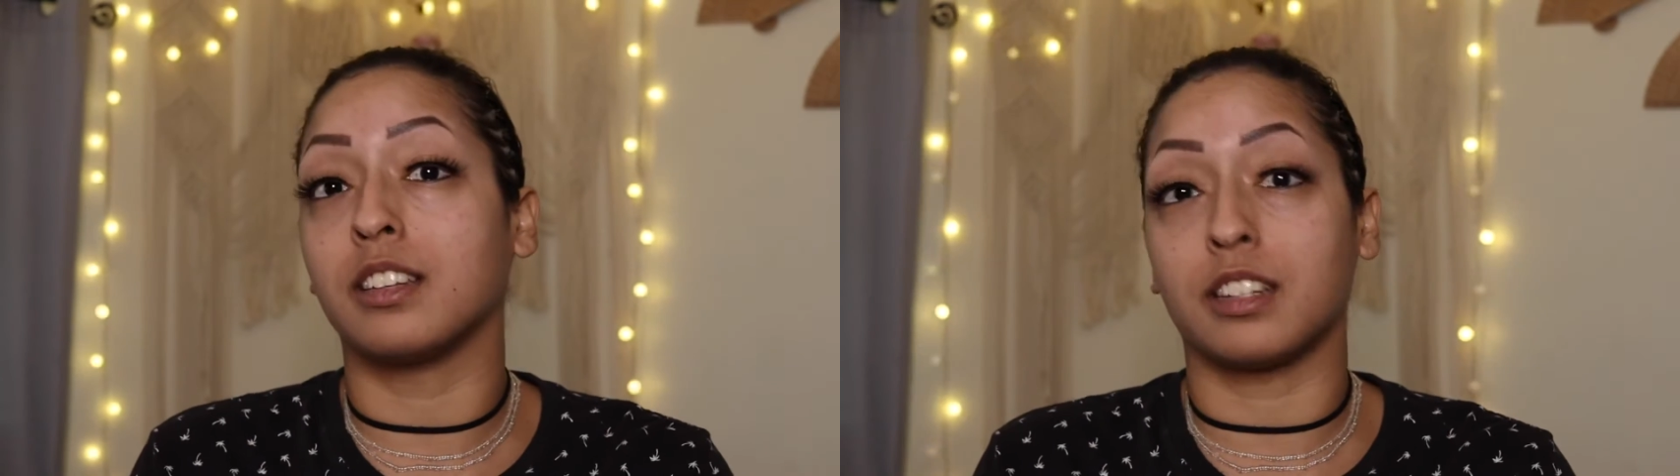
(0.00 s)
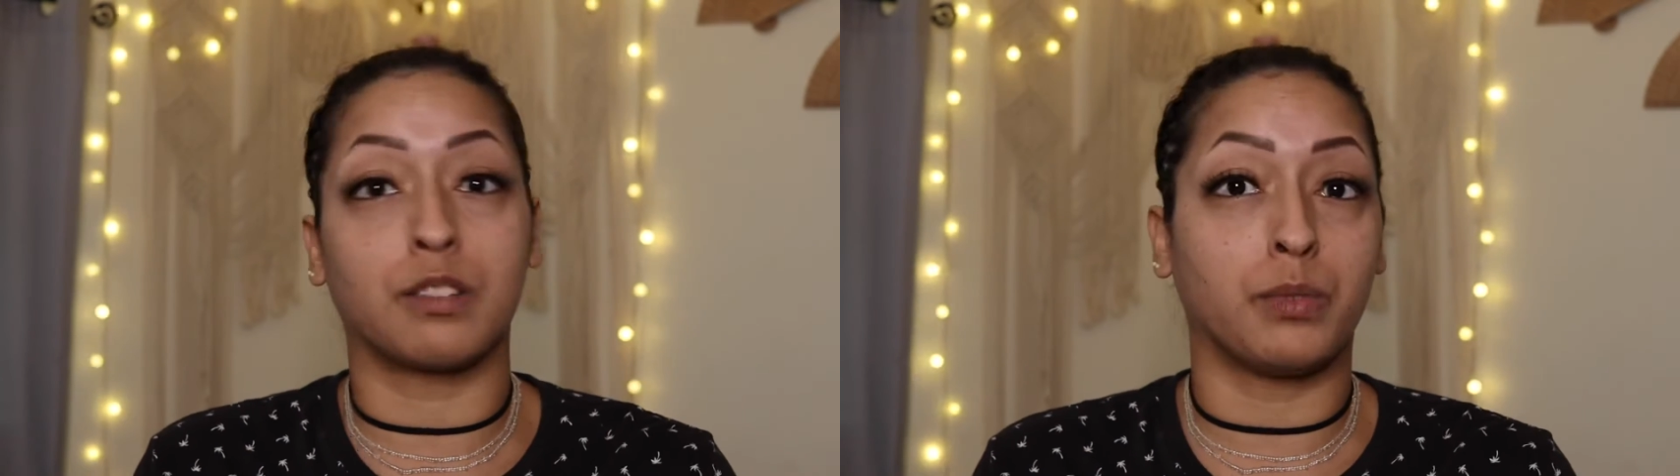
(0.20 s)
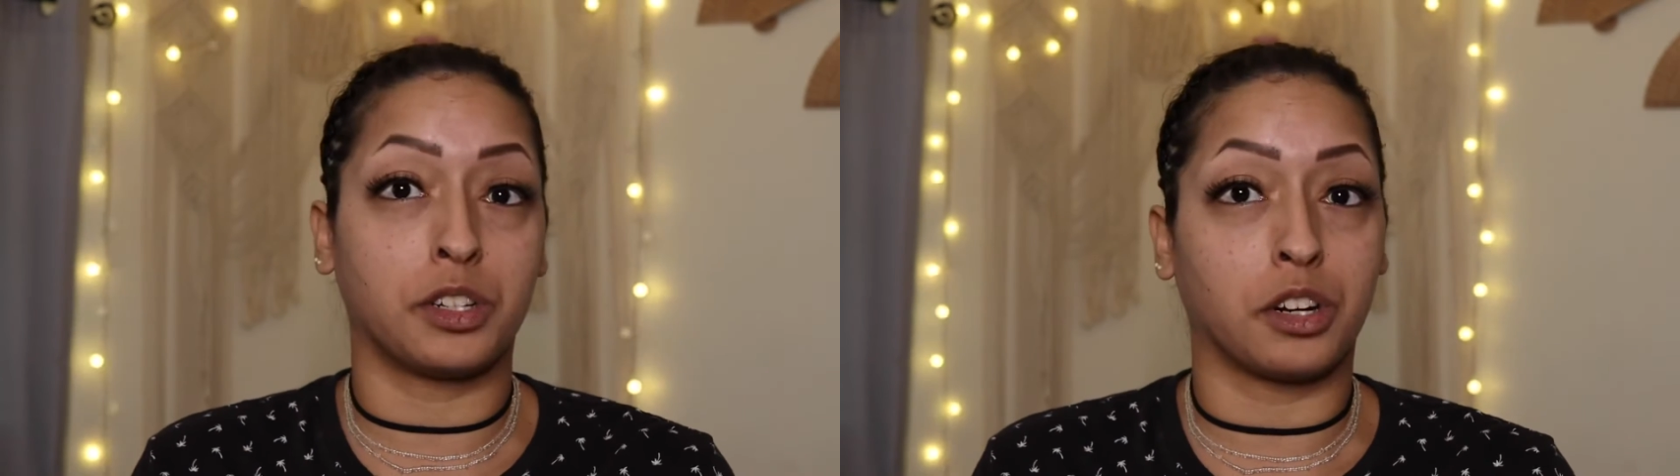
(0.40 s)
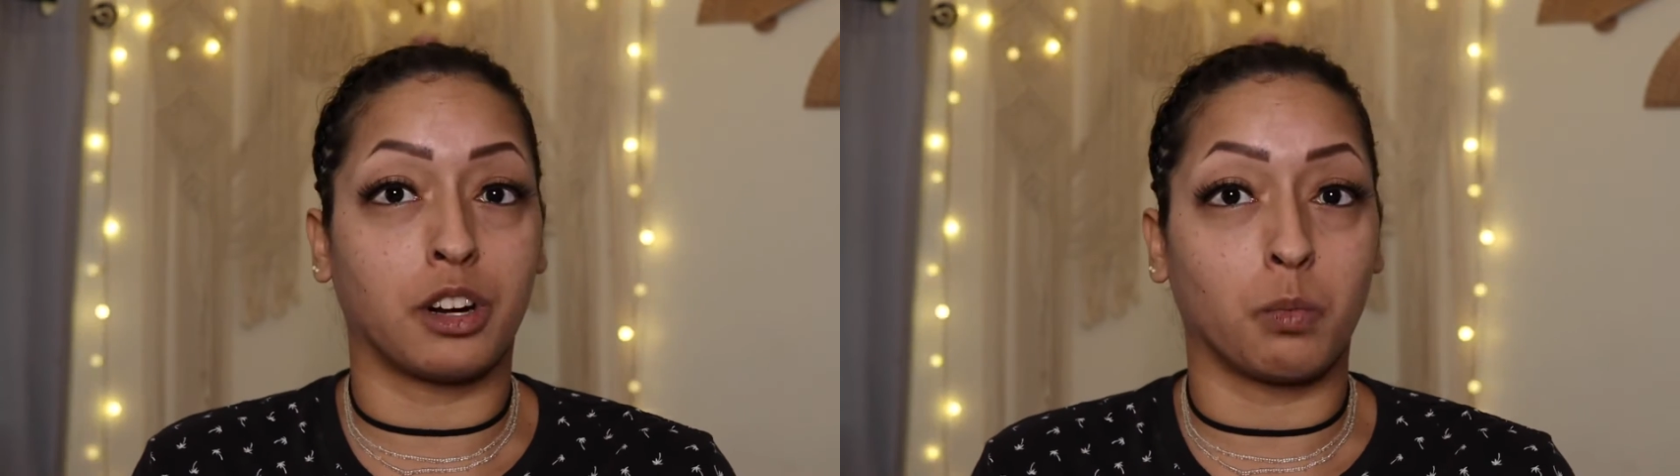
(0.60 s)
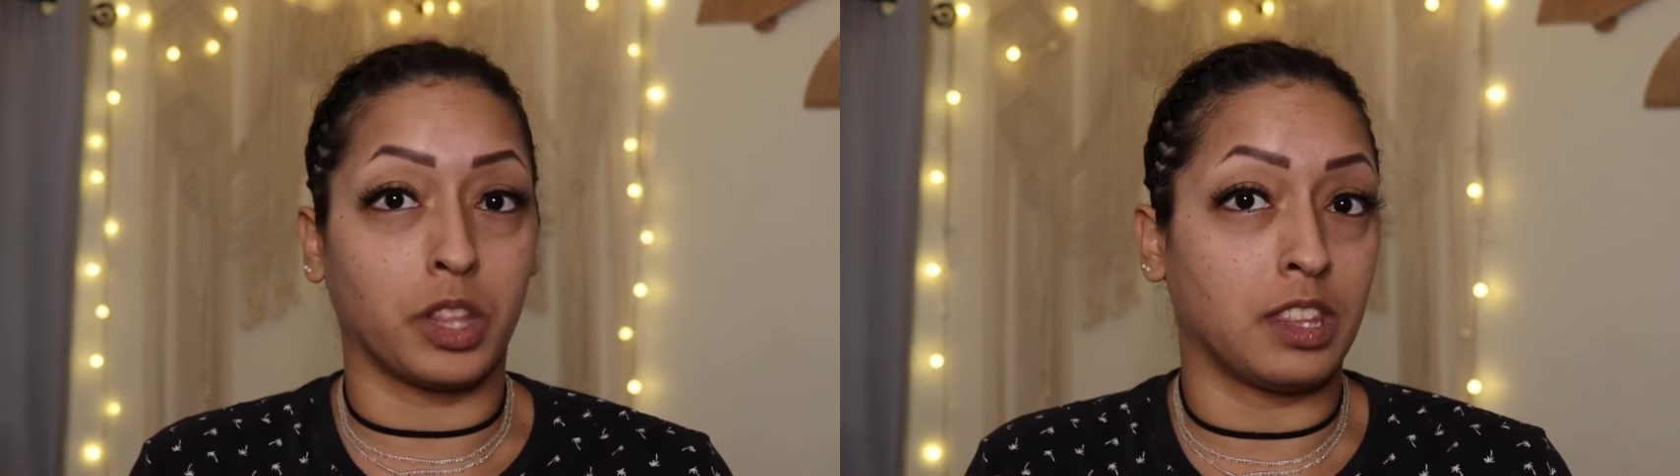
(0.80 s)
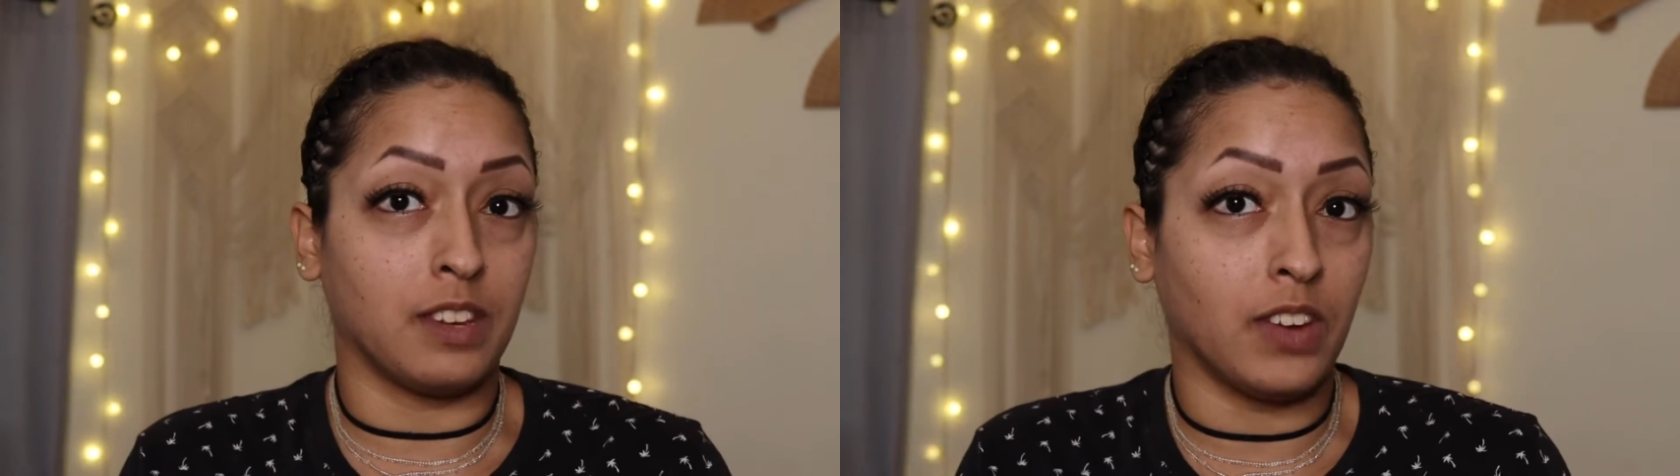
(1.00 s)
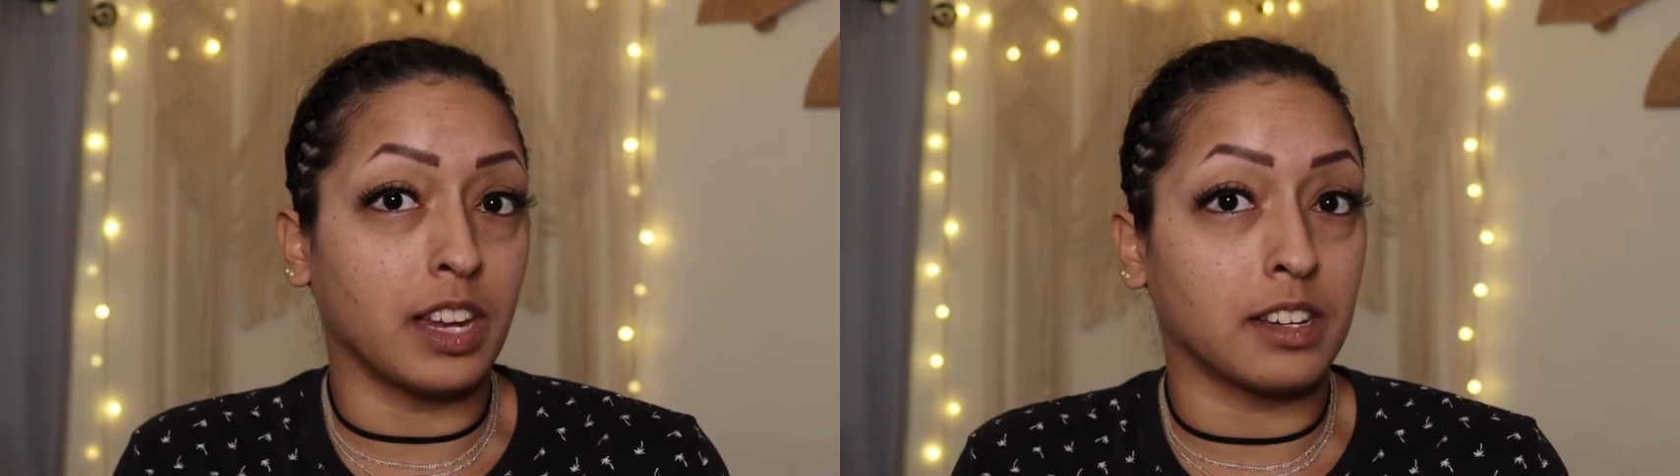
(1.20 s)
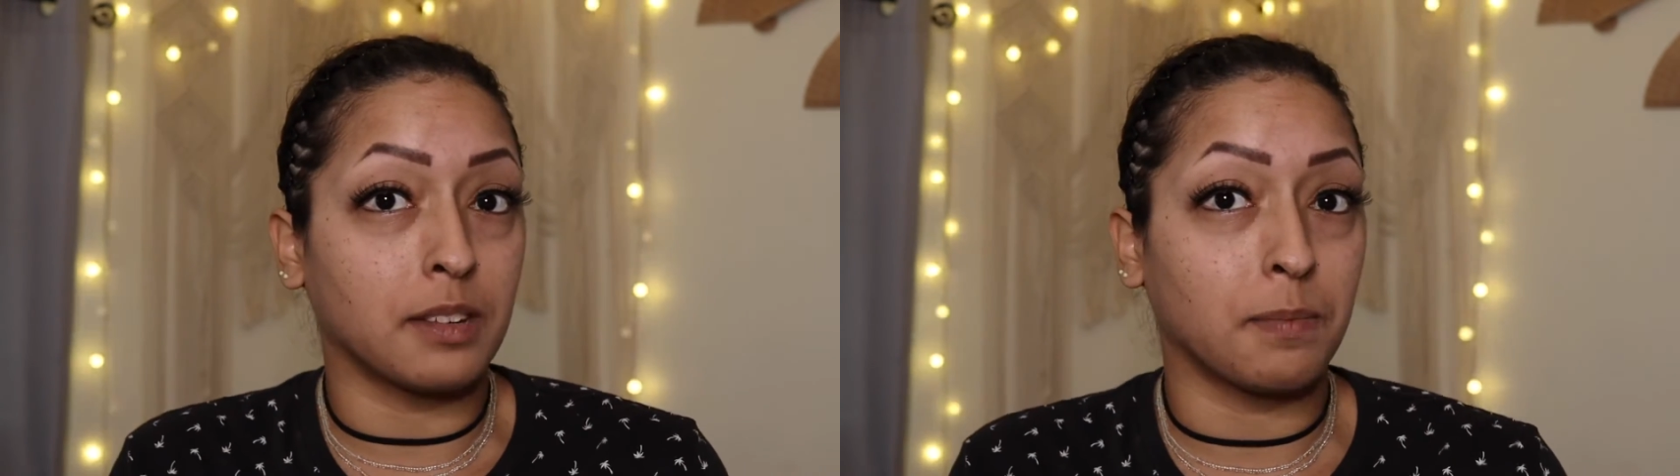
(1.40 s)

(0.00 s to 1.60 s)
didn't return with the event.